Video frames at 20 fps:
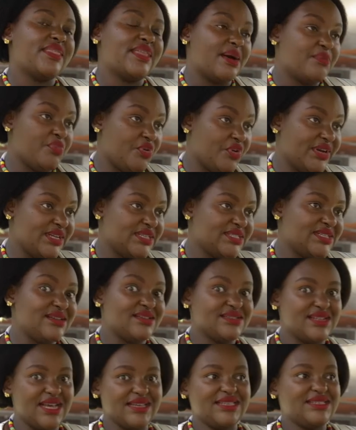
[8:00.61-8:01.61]
at that point. And
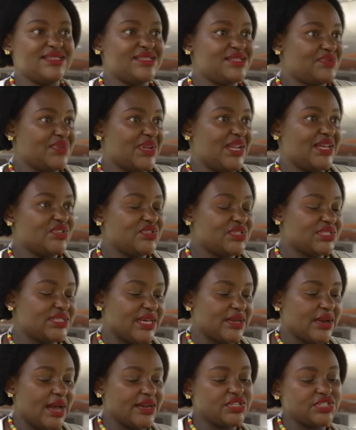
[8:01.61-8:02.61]
I was like, this is really
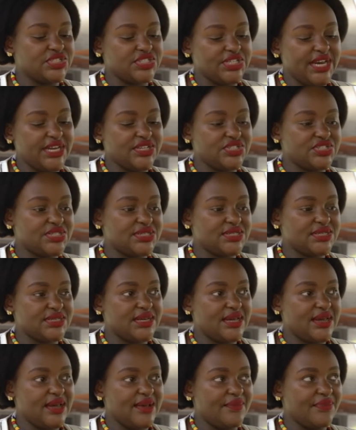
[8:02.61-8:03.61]
interesting. It actually changed
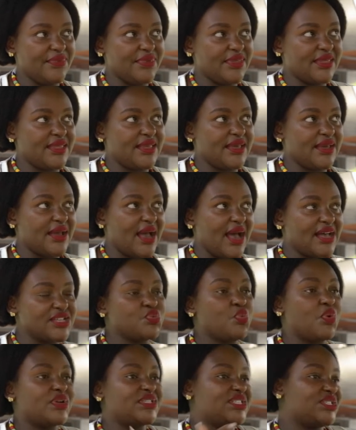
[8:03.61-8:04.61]
the
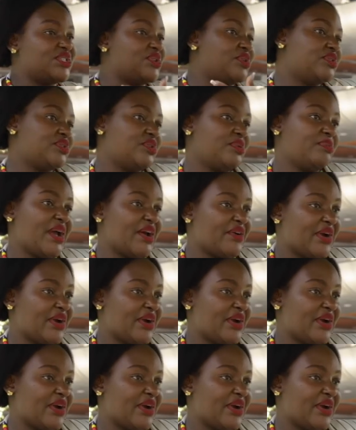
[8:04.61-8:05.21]
us wanting to go to my